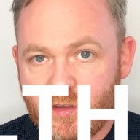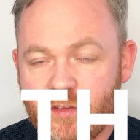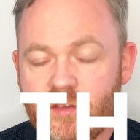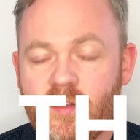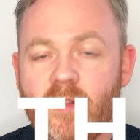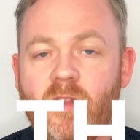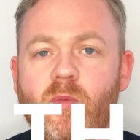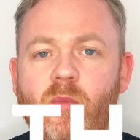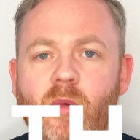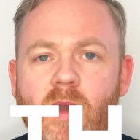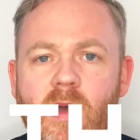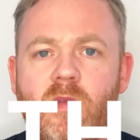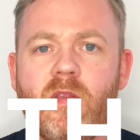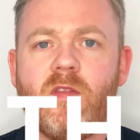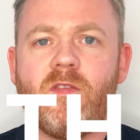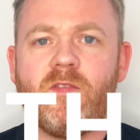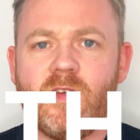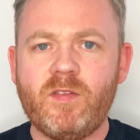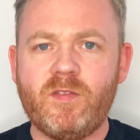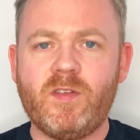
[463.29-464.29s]
So the Wealth
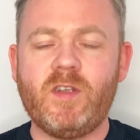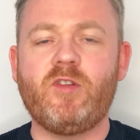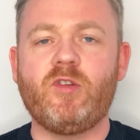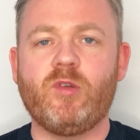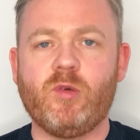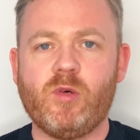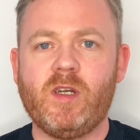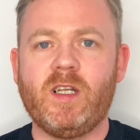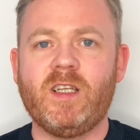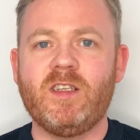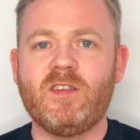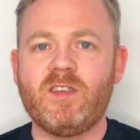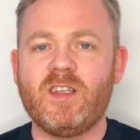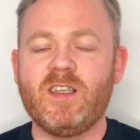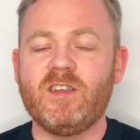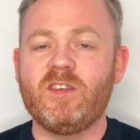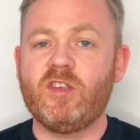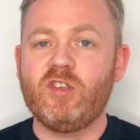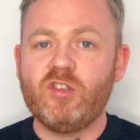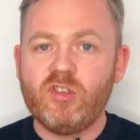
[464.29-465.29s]
50 shortlist
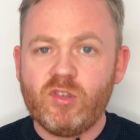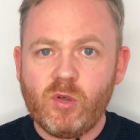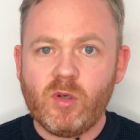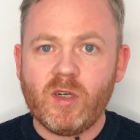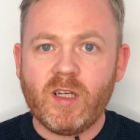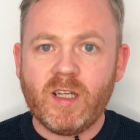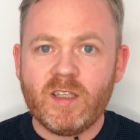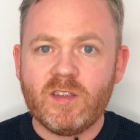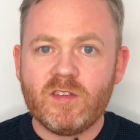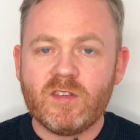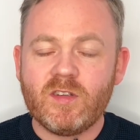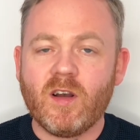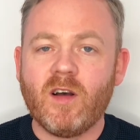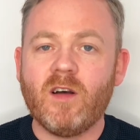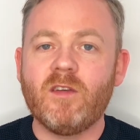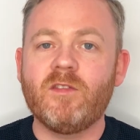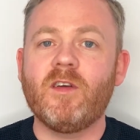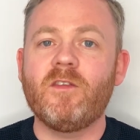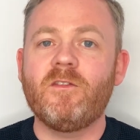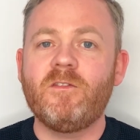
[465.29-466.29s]
is a shortlist
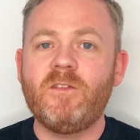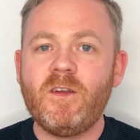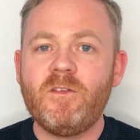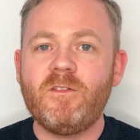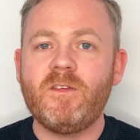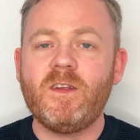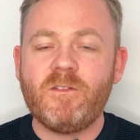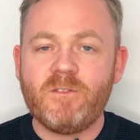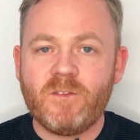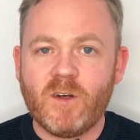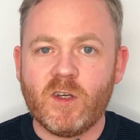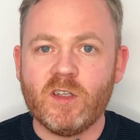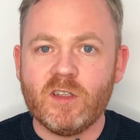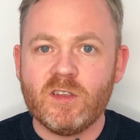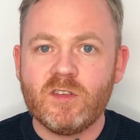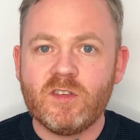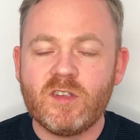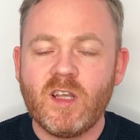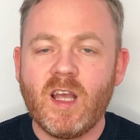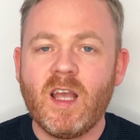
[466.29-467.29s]
of 50
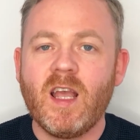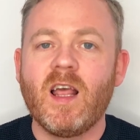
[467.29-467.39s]
funds